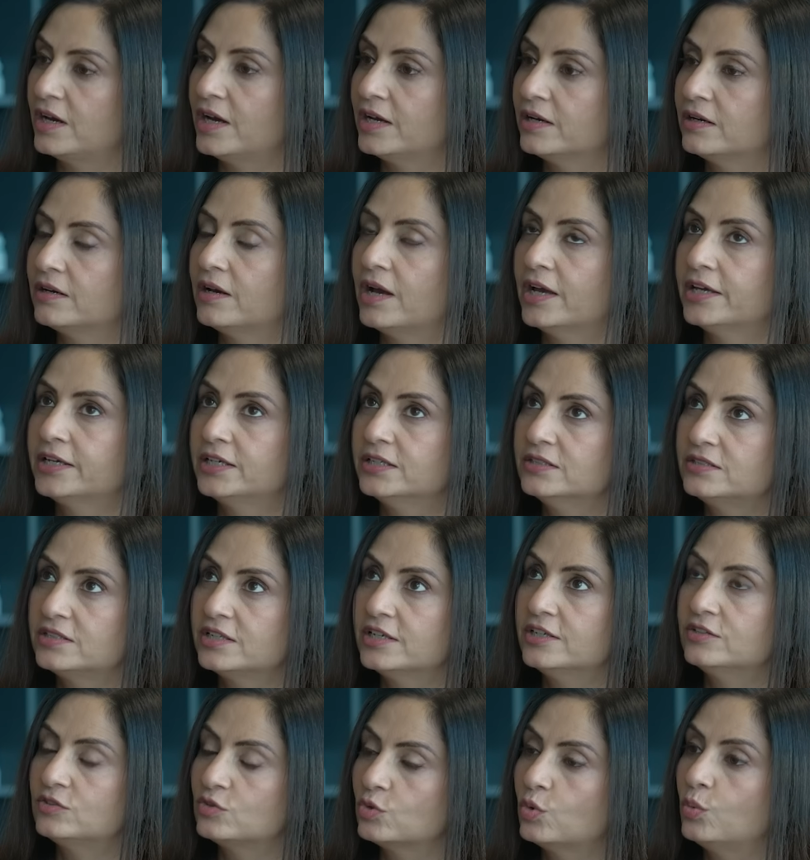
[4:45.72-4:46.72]
uh, I can
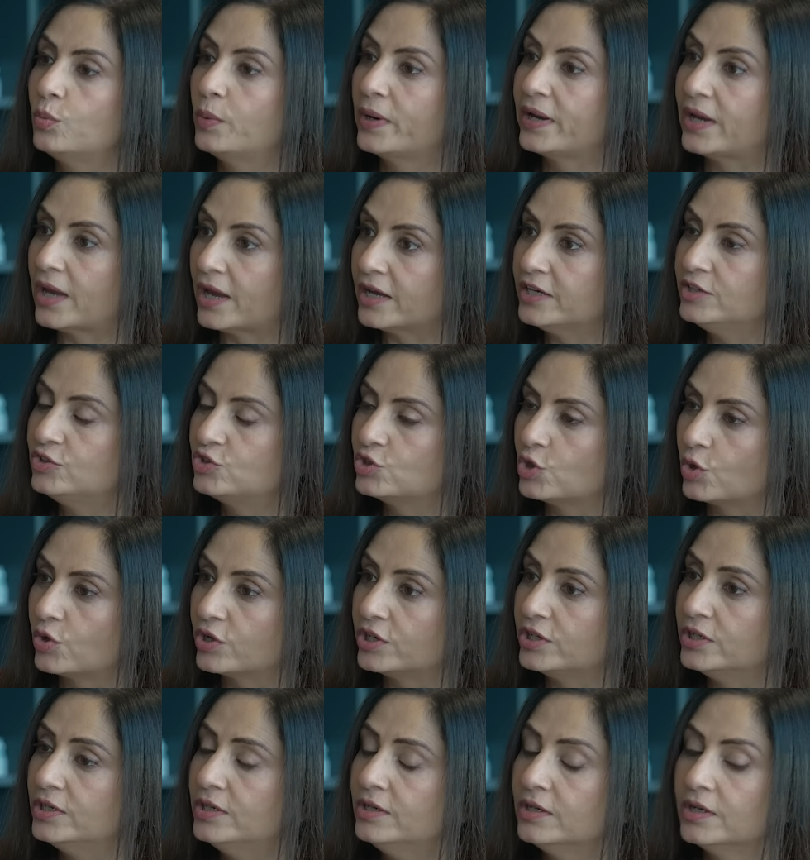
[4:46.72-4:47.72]
say so when I
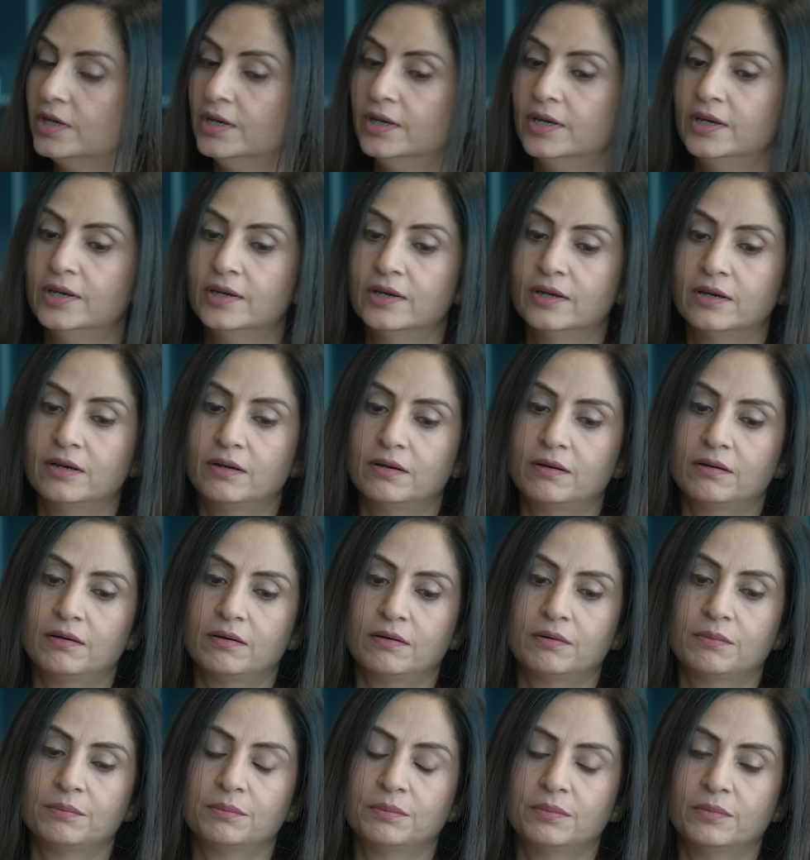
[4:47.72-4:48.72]
joined
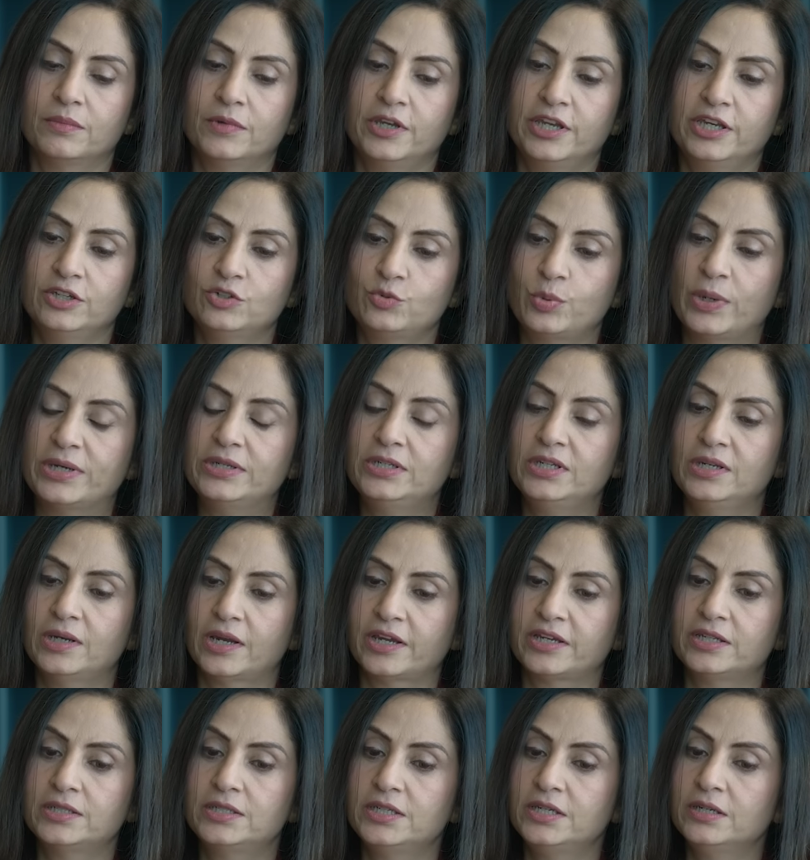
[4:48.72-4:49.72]
um, in
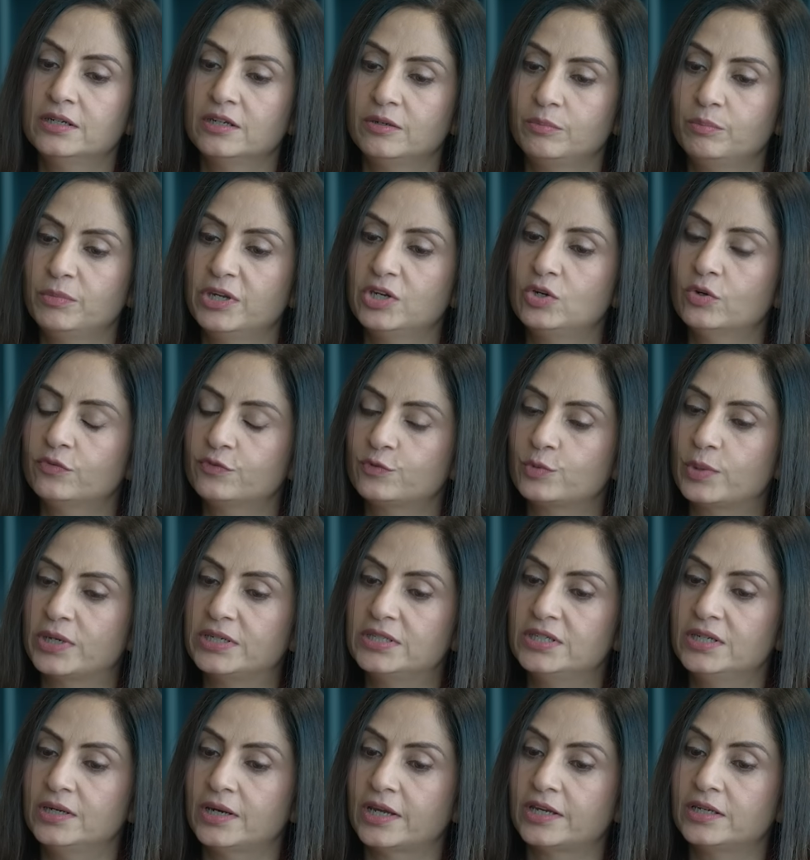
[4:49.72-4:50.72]
2019, in mid of
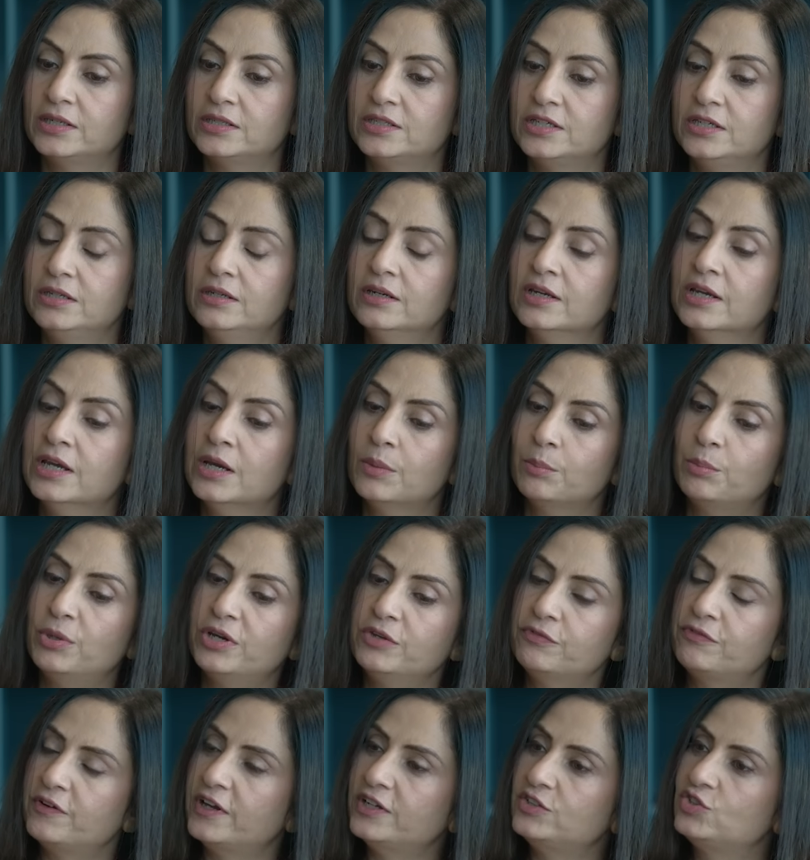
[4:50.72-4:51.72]
2019.
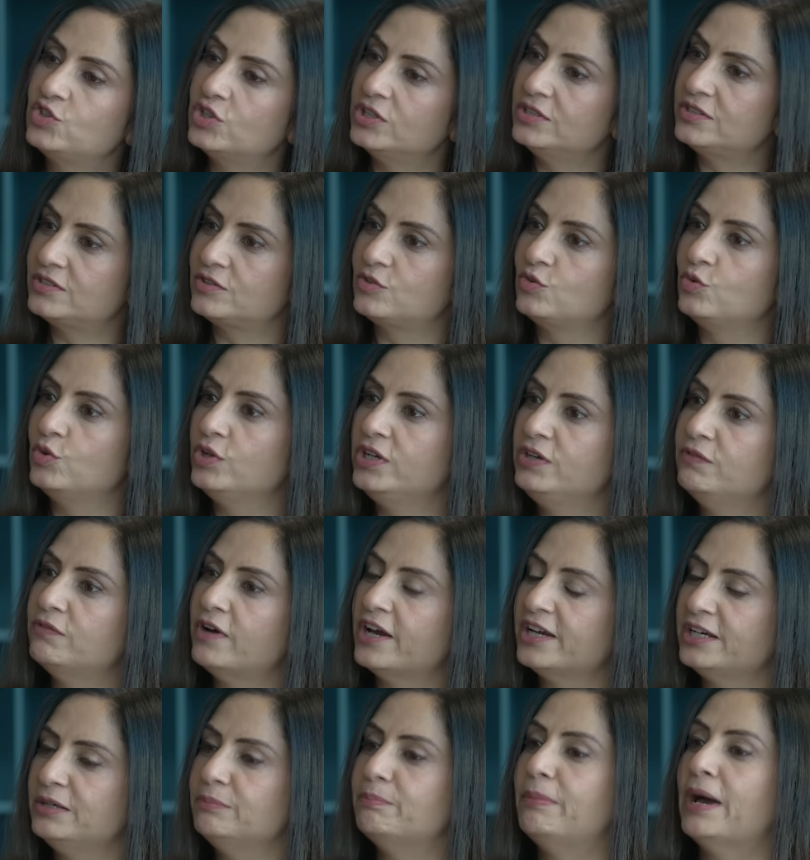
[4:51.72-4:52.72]
But if I just
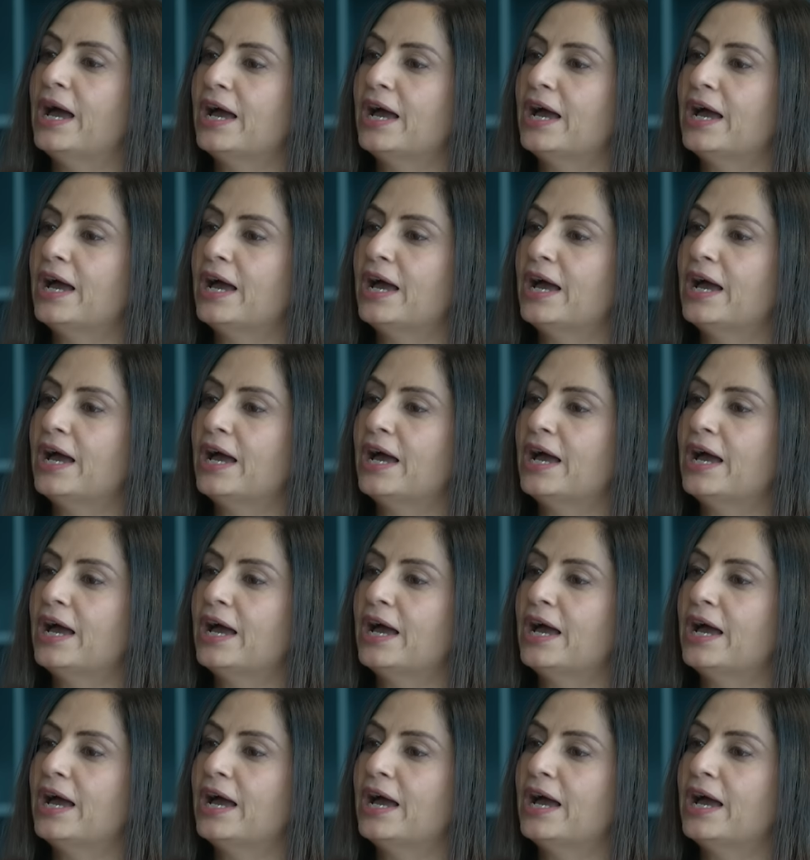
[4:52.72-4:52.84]
rewind